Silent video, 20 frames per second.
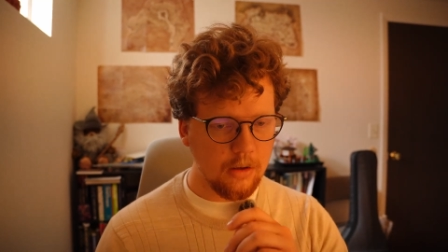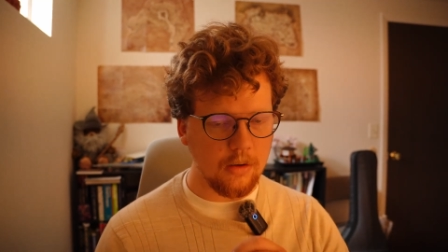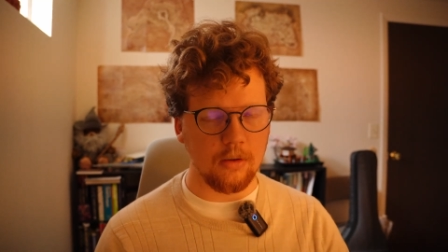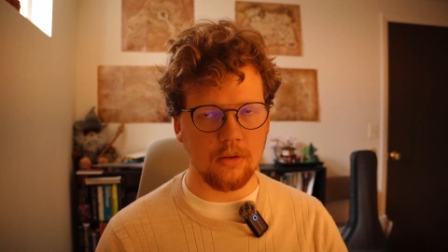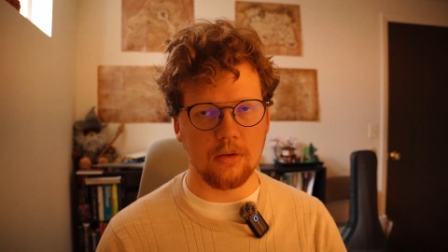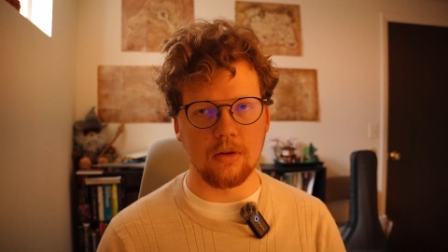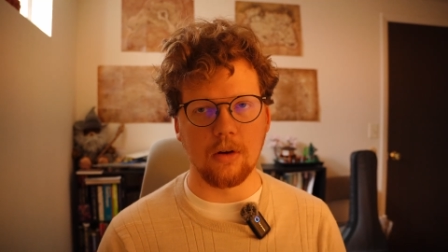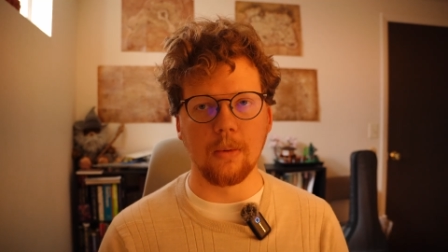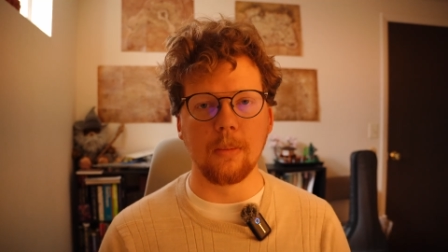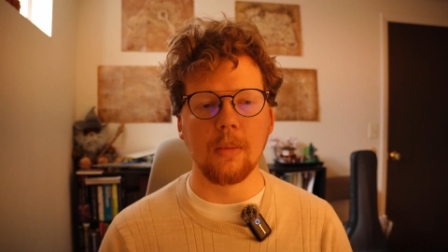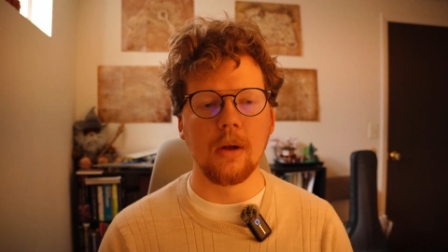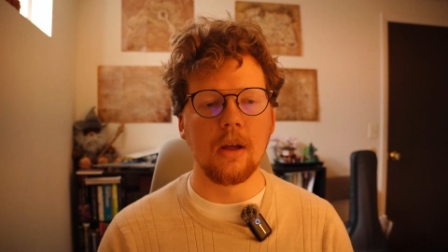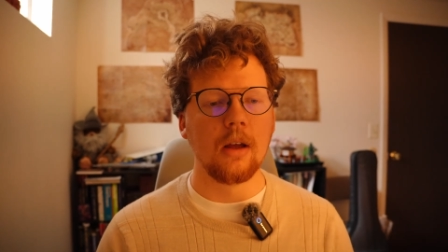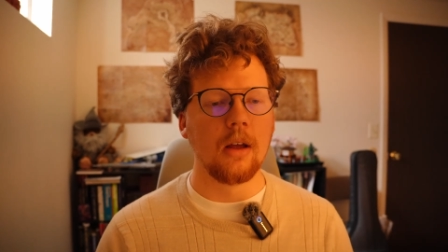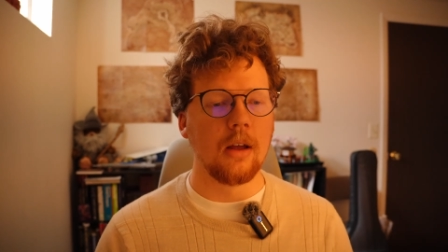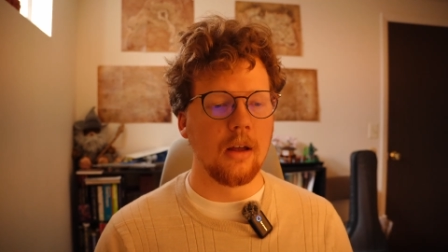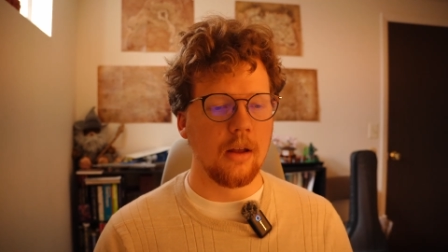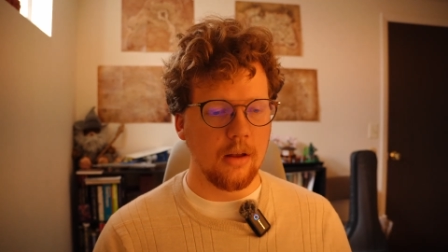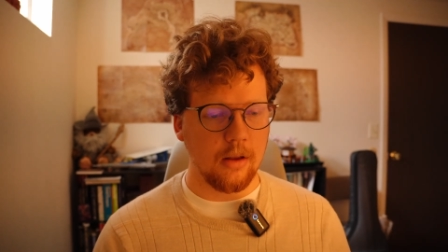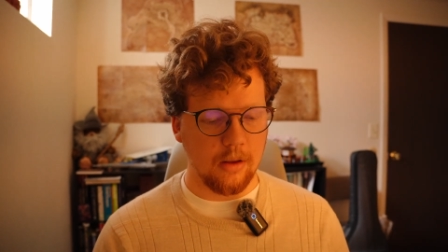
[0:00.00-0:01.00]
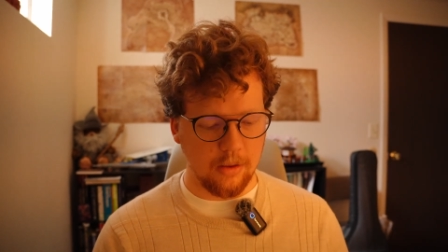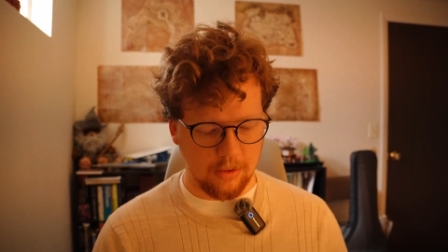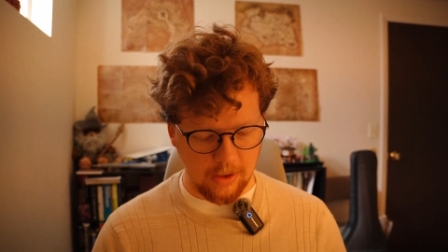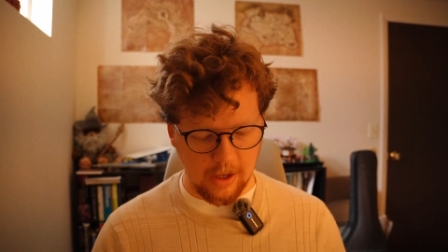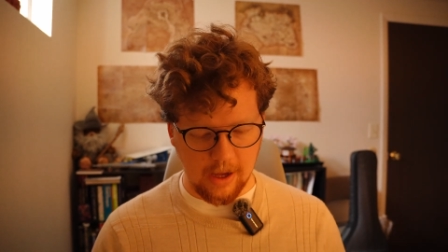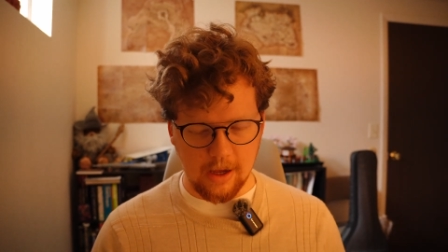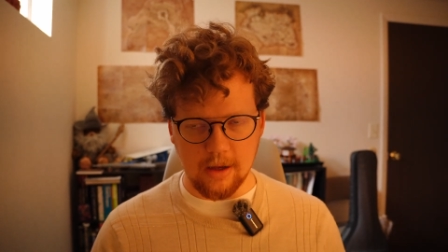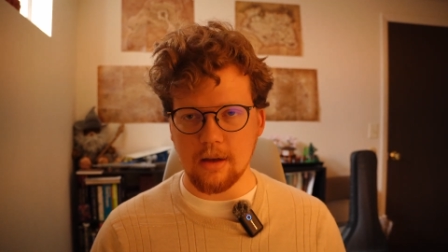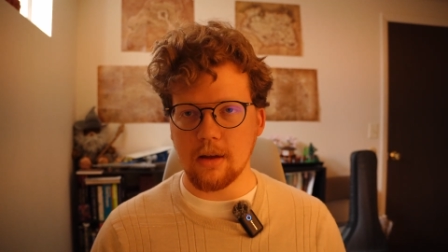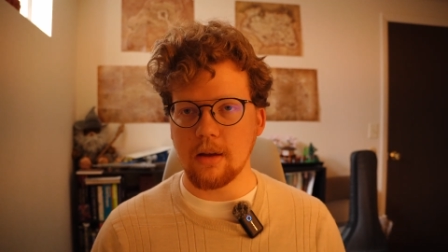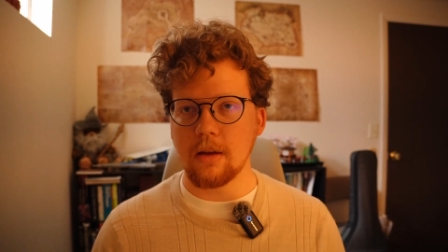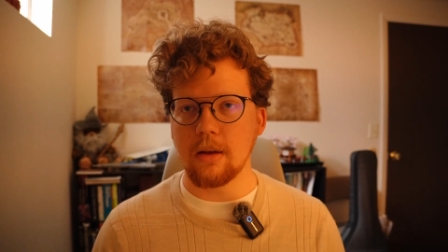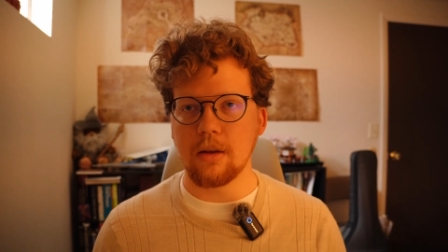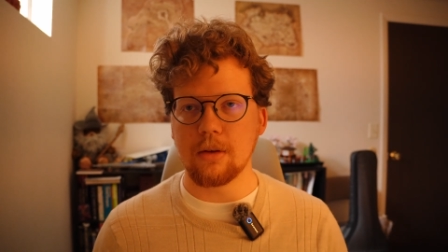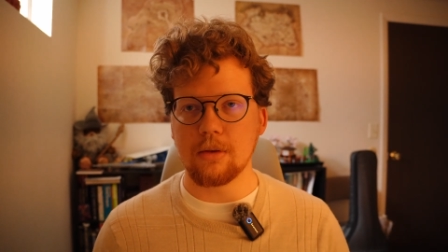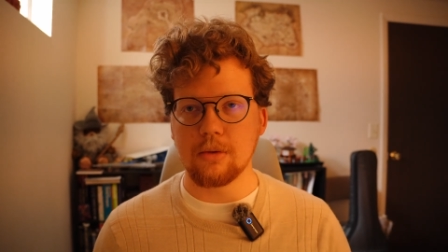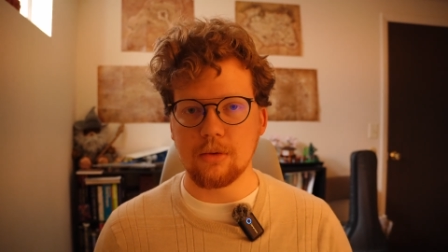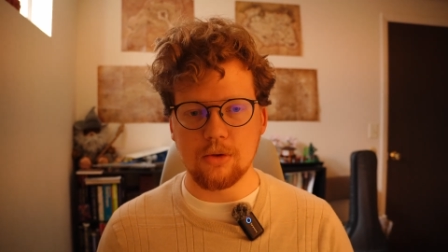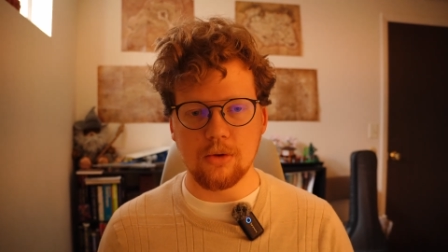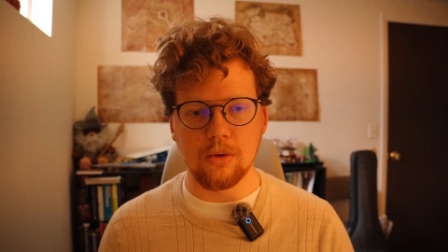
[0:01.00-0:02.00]
So that
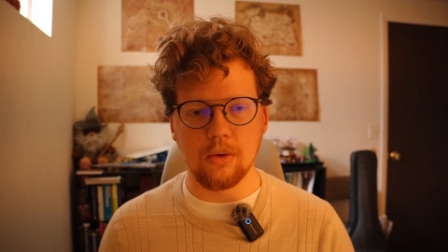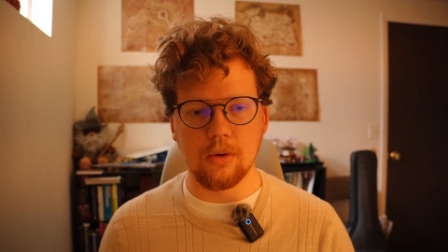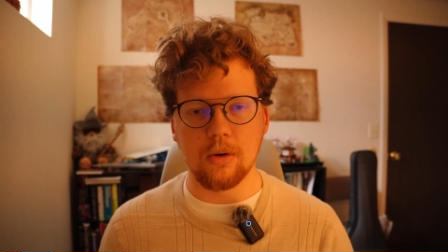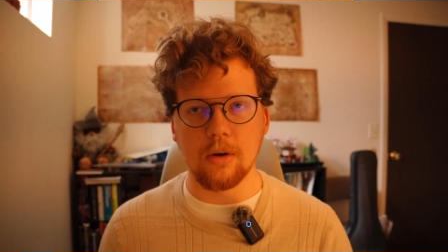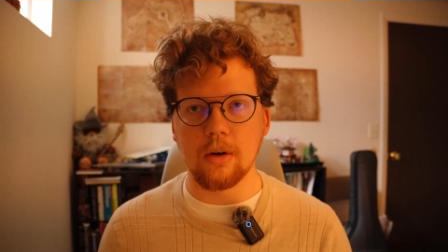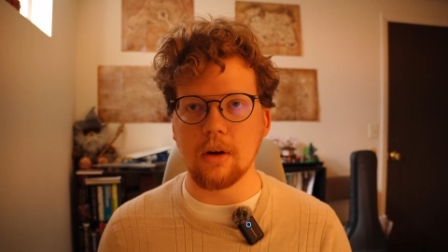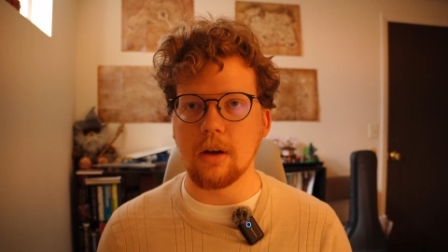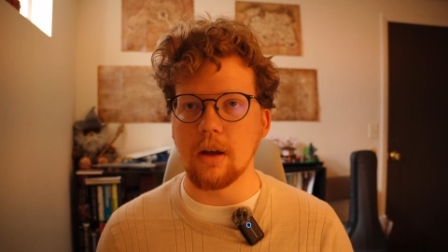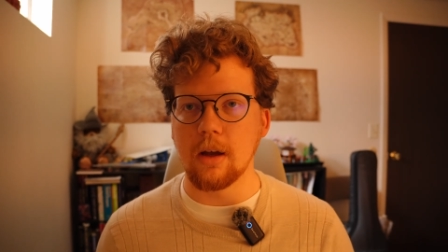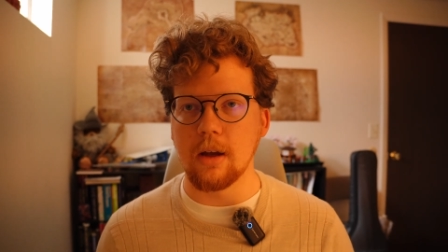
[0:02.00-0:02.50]
short